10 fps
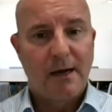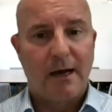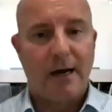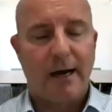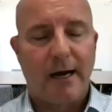
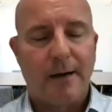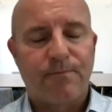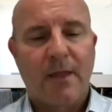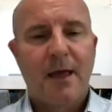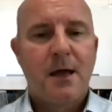
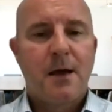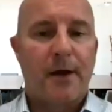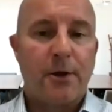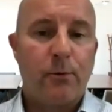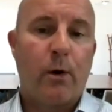
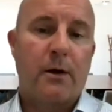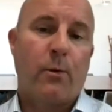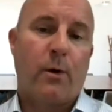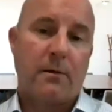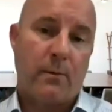But
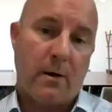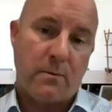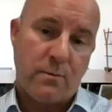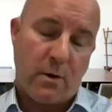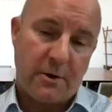
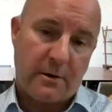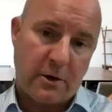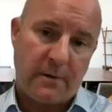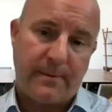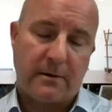what you
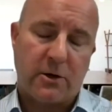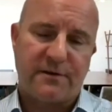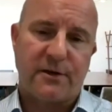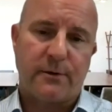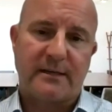could
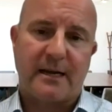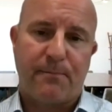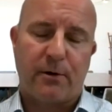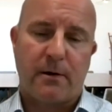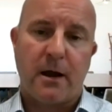do is kind
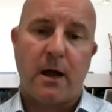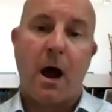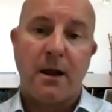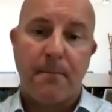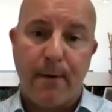of put
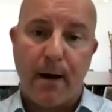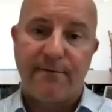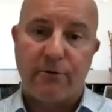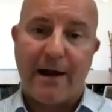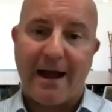an
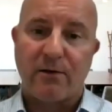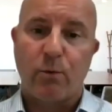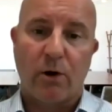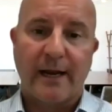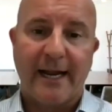above ground
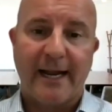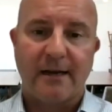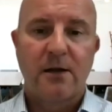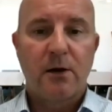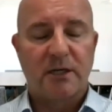one
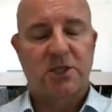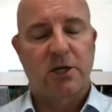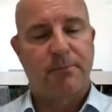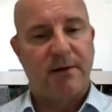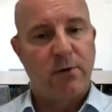in, which
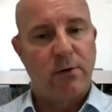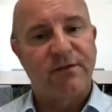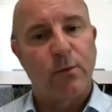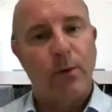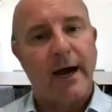could be
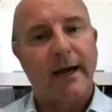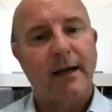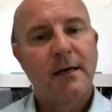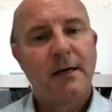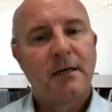moved away.
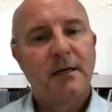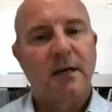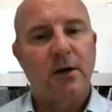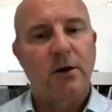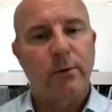
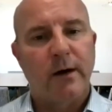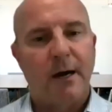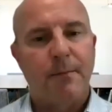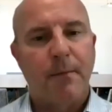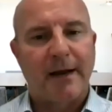
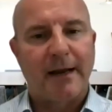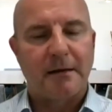So, but